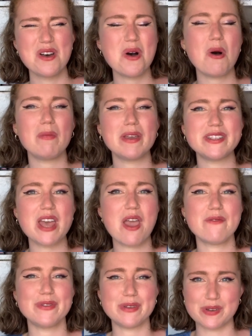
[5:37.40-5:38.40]
almost
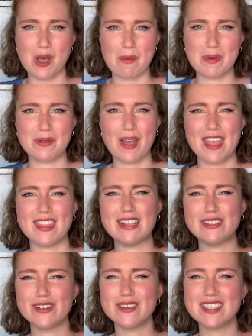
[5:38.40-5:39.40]
over the top in a way, and
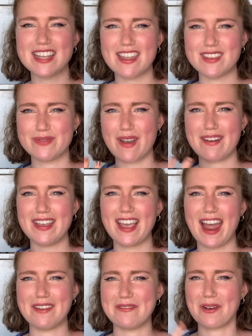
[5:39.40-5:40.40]
then Zori's like this very
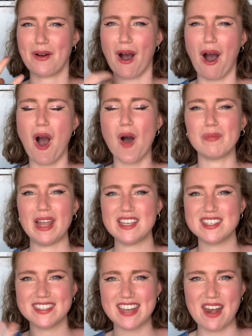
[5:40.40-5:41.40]
kind of calm, like
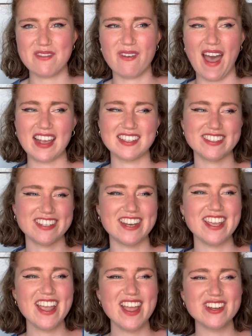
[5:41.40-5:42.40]
steadfast,
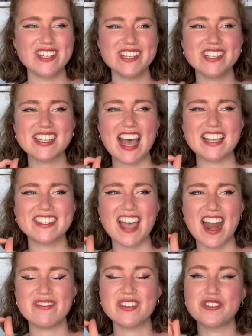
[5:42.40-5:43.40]
and she just has
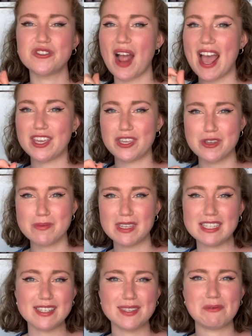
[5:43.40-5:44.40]
kind of a dry humour
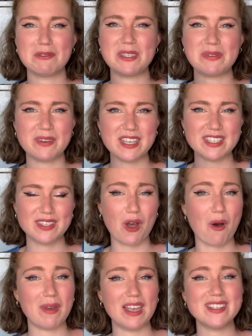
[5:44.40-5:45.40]
to some of Sabine's
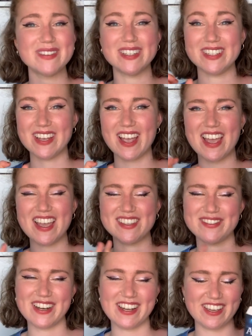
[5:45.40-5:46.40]
comments, which
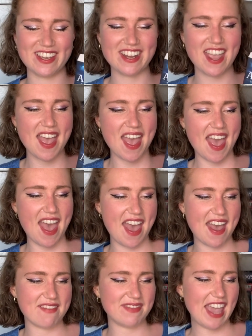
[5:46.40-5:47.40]
is really good.
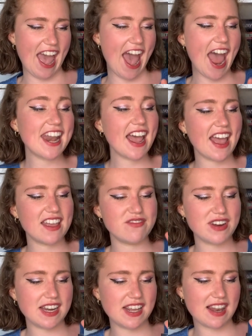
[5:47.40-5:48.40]
And I
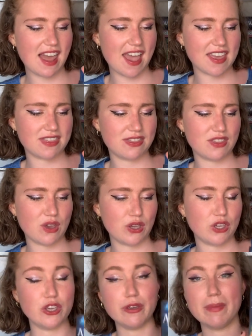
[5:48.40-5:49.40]
really like the
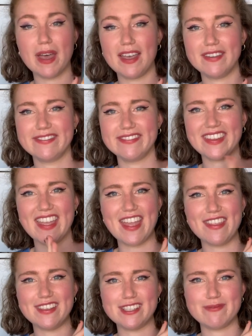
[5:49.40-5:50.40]
humour
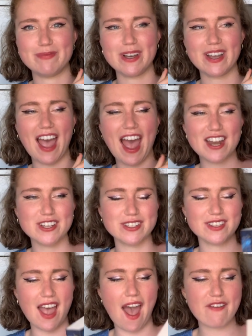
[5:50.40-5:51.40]
in this book. I
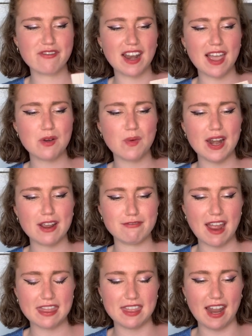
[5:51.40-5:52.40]
feel like when I
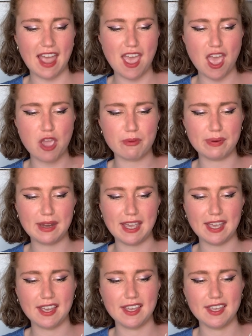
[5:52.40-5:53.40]
read the like
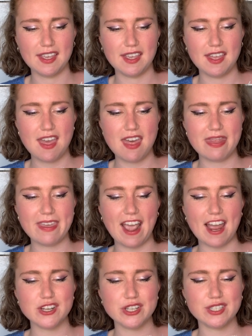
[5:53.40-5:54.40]
opening thing,
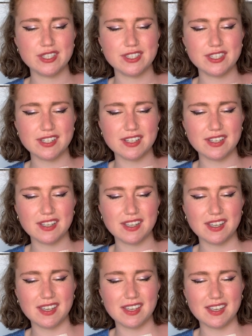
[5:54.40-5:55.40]
I just
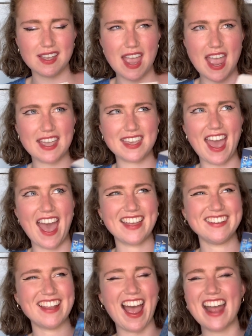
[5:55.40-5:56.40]

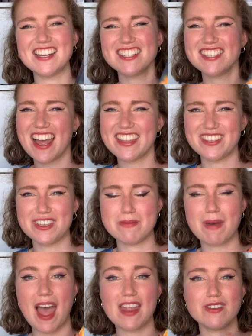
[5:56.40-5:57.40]
like the
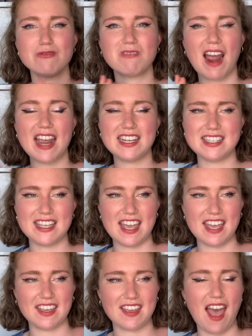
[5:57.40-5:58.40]
humour and the
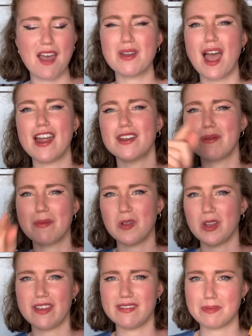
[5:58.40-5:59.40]
writing. I know I'm
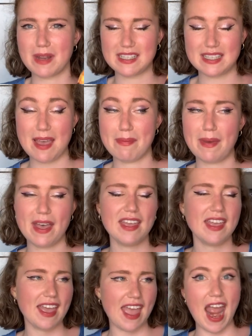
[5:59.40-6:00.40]
all over the place here, but
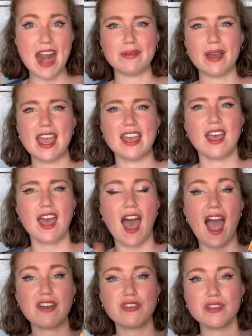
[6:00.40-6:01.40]
anyway,
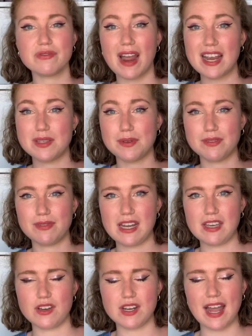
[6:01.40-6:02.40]
I thought the writing was
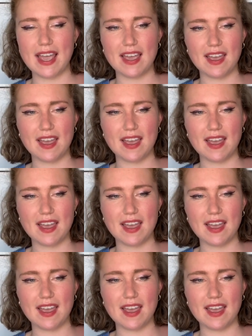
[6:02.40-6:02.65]
really good. Like,